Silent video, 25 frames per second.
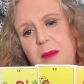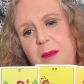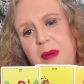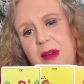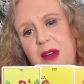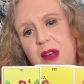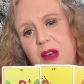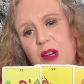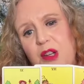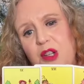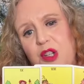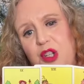
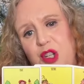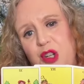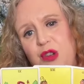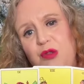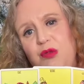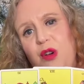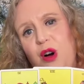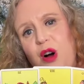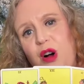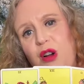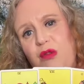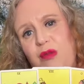Because
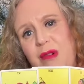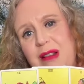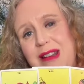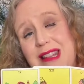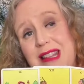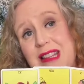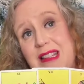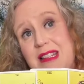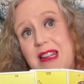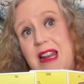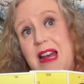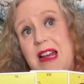you're already,
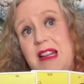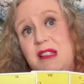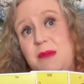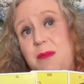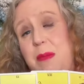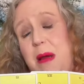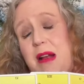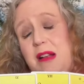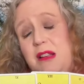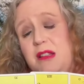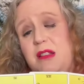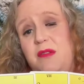there's an
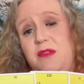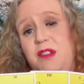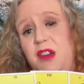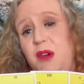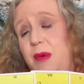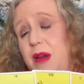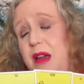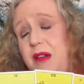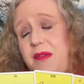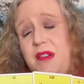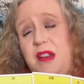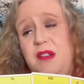aspect of
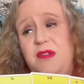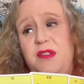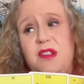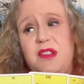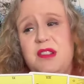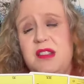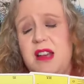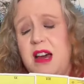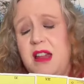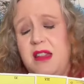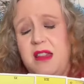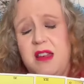you, even if
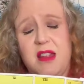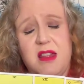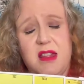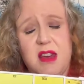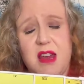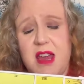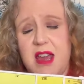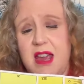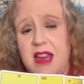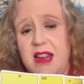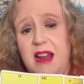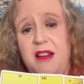you're sat there
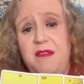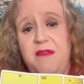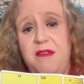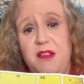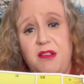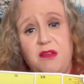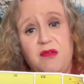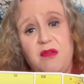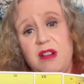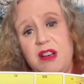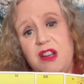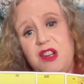thinking, I
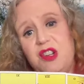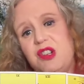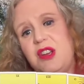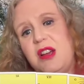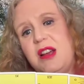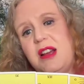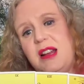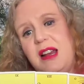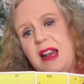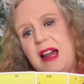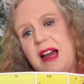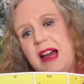feel really
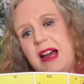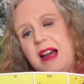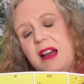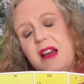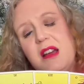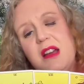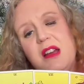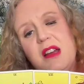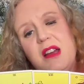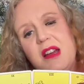shit, Claire,